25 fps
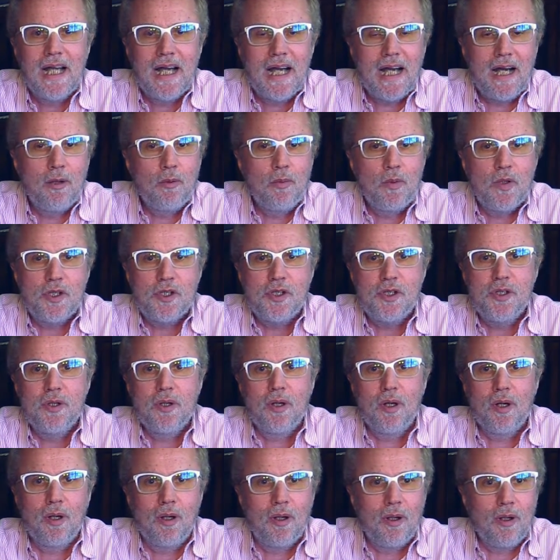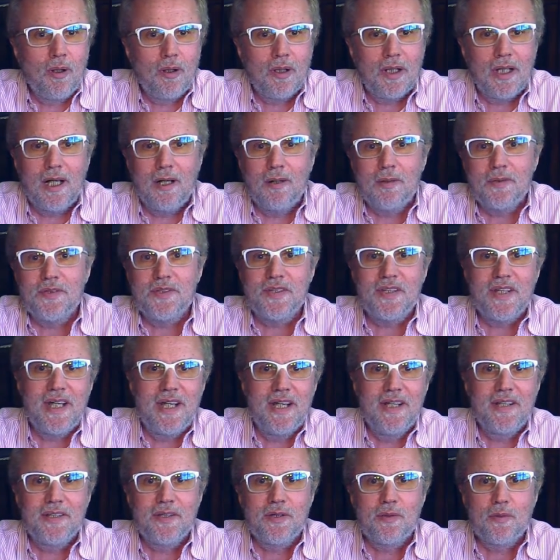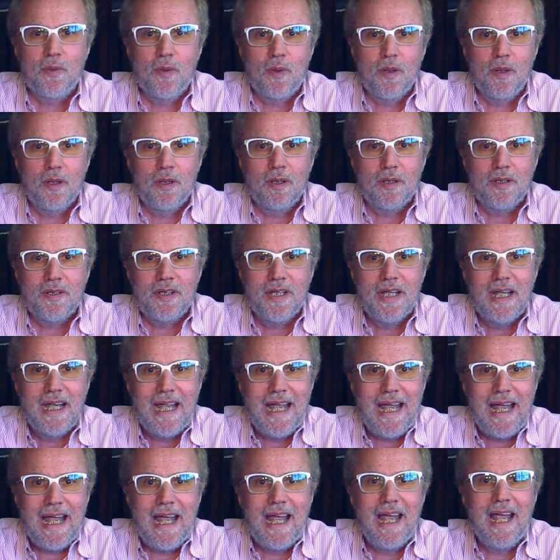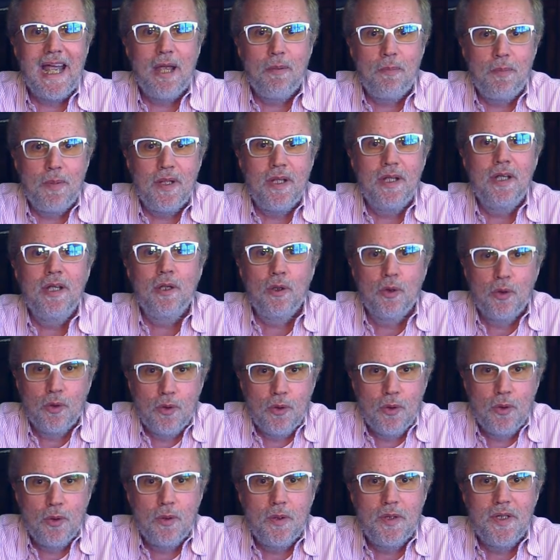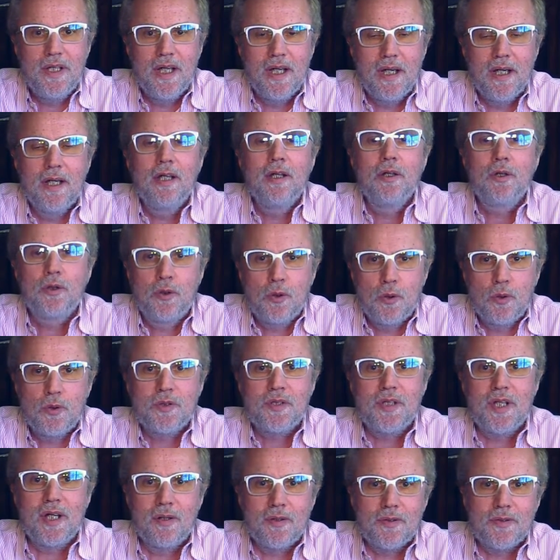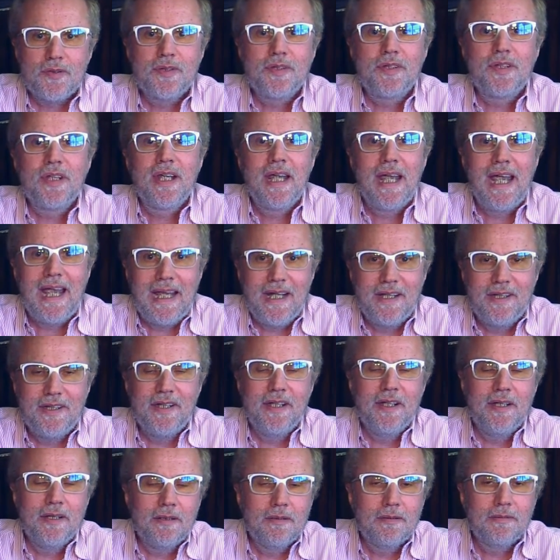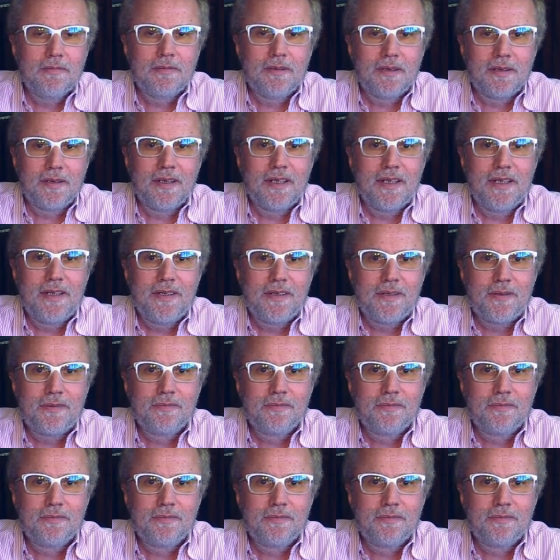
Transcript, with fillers: I wish you all out there in the world a happy new year 2018. All right?